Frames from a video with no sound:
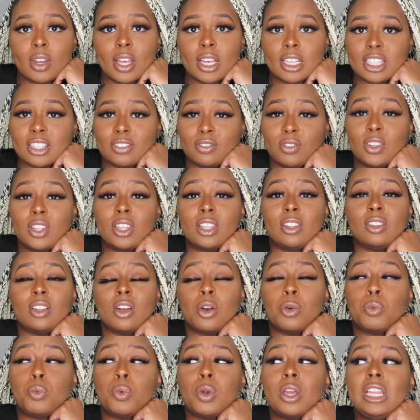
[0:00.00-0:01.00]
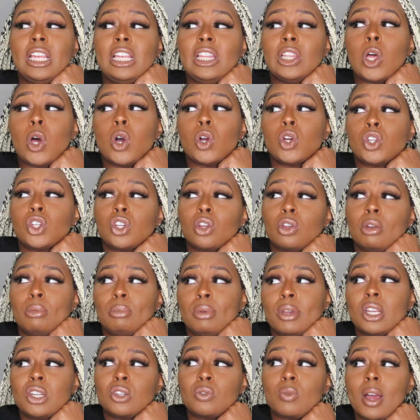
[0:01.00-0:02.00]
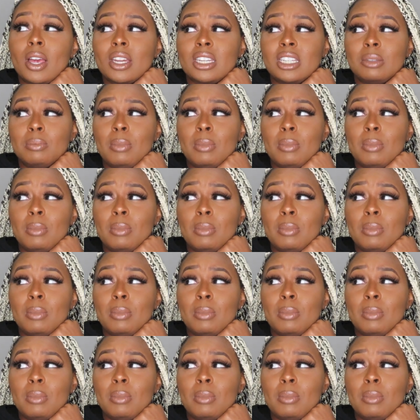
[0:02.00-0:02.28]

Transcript: That's a really, a really long show to binge watch.